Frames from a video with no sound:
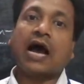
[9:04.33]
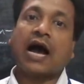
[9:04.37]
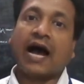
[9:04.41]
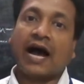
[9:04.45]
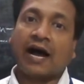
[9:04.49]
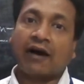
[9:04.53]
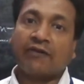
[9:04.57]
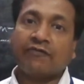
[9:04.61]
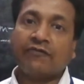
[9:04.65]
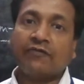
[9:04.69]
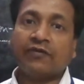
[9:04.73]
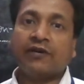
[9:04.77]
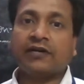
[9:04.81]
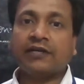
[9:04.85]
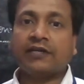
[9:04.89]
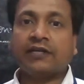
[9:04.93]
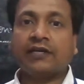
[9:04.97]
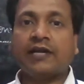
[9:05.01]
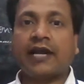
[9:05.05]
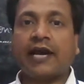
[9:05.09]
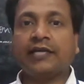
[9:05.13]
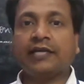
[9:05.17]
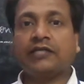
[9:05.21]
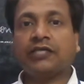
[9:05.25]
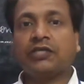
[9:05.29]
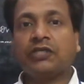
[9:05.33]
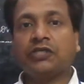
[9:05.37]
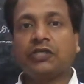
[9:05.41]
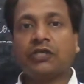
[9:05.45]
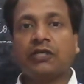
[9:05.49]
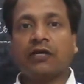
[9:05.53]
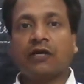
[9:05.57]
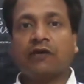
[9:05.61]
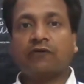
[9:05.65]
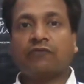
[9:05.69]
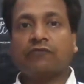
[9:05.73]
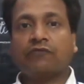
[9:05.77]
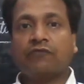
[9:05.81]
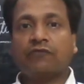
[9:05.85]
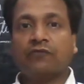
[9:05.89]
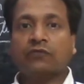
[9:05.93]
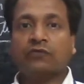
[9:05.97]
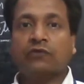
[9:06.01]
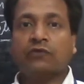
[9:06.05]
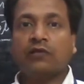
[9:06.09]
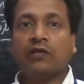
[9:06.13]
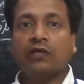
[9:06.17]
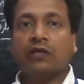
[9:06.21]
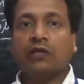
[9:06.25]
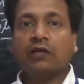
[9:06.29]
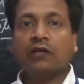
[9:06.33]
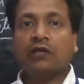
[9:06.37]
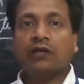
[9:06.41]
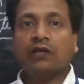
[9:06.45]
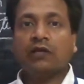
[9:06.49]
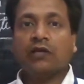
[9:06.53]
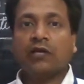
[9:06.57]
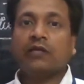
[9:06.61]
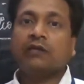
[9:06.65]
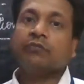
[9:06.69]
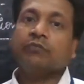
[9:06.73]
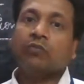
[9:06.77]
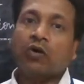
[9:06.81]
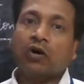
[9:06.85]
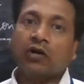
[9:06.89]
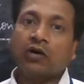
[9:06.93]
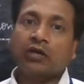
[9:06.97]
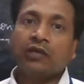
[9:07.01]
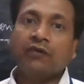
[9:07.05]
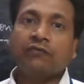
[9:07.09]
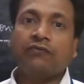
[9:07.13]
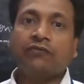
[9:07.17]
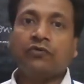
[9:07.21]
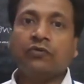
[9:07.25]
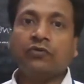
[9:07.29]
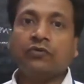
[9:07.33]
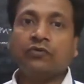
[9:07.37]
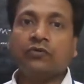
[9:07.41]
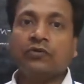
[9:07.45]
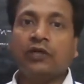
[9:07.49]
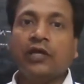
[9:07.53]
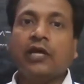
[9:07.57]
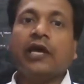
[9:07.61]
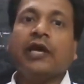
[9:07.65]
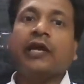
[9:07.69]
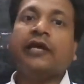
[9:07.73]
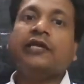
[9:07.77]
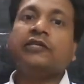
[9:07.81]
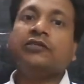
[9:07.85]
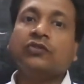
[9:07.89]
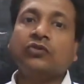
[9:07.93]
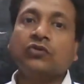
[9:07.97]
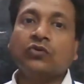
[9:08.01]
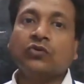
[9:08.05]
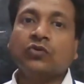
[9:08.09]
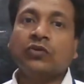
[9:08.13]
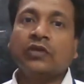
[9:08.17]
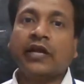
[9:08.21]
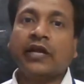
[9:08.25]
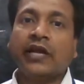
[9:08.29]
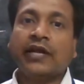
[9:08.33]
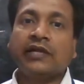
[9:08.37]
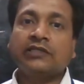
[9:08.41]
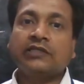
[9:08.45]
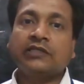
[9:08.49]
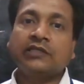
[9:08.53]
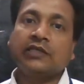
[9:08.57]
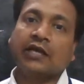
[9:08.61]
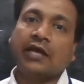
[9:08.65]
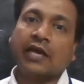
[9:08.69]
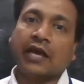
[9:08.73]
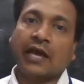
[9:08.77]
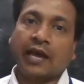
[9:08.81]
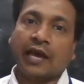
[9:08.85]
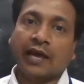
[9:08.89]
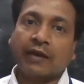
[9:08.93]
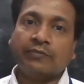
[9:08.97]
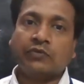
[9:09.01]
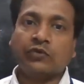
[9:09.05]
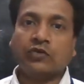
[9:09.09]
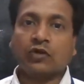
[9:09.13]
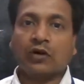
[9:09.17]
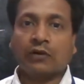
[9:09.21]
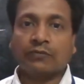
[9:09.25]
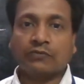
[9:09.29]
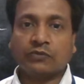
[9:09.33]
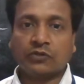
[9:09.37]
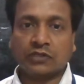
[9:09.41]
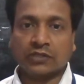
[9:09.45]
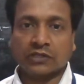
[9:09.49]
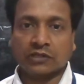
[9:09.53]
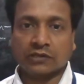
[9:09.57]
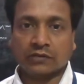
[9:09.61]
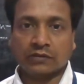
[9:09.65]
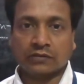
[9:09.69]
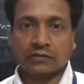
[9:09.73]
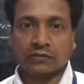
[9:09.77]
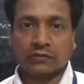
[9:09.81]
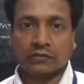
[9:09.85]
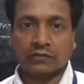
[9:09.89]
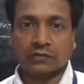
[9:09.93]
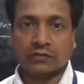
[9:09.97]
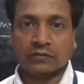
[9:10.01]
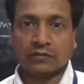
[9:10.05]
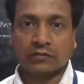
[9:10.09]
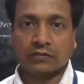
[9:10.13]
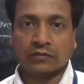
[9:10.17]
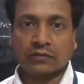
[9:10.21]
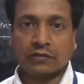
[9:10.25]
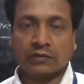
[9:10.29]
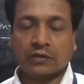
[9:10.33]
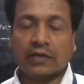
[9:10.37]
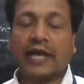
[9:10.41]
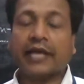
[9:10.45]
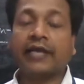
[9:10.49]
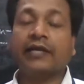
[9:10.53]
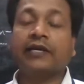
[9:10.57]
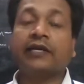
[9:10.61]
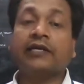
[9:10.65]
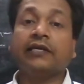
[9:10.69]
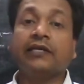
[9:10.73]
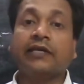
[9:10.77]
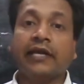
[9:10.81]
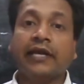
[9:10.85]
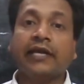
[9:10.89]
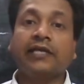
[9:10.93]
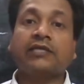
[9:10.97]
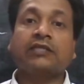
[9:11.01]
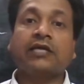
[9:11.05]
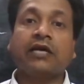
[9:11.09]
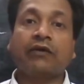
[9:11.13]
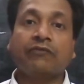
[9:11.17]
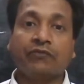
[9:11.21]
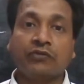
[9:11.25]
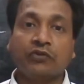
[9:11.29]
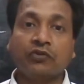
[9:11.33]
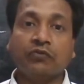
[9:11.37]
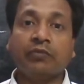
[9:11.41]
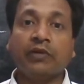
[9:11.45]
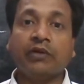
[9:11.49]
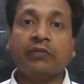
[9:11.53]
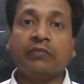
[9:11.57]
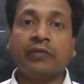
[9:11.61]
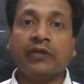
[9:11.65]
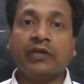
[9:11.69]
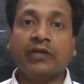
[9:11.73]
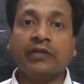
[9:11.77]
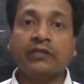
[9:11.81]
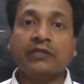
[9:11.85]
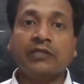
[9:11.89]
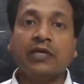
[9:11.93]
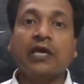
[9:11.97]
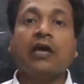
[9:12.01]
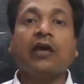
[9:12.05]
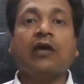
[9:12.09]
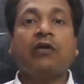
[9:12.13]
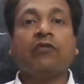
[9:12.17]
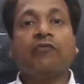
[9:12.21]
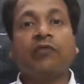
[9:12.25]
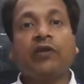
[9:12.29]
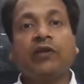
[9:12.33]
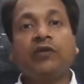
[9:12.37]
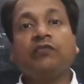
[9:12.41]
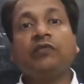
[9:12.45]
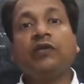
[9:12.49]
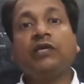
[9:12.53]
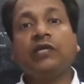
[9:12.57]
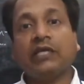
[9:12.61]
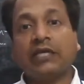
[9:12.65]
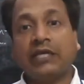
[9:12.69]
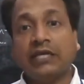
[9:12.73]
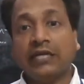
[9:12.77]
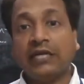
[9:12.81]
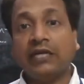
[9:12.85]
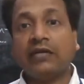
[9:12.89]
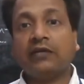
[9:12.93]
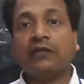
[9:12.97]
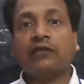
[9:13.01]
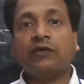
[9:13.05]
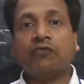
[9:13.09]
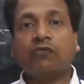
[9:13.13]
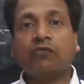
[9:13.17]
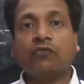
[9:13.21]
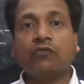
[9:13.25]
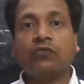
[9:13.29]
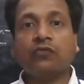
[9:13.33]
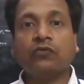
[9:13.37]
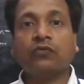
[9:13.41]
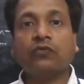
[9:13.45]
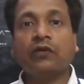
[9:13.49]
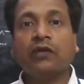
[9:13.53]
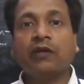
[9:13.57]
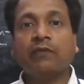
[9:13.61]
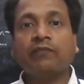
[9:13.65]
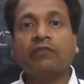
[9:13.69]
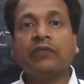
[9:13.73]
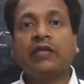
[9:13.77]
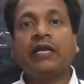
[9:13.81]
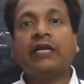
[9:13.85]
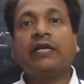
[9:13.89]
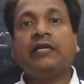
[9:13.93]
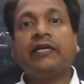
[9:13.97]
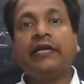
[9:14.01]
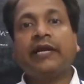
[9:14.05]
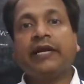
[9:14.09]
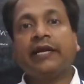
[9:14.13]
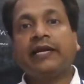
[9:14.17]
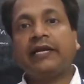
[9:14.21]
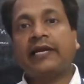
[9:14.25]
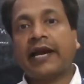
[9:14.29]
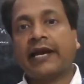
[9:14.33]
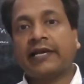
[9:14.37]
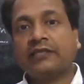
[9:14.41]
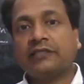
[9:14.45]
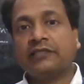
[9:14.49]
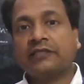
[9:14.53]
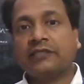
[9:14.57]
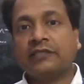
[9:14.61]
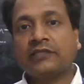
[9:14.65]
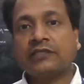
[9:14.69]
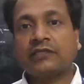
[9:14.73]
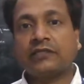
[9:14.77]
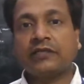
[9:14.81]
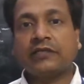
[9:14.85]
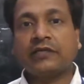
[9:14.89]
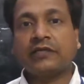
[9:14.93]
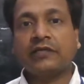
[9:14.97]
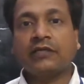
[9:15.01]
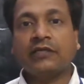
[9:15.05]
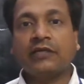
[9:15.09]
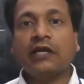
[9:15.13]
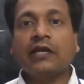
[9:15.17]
after the digestion of food in body fluid is known as absorption. Like in case of human beings, when we eat the food, it gets digested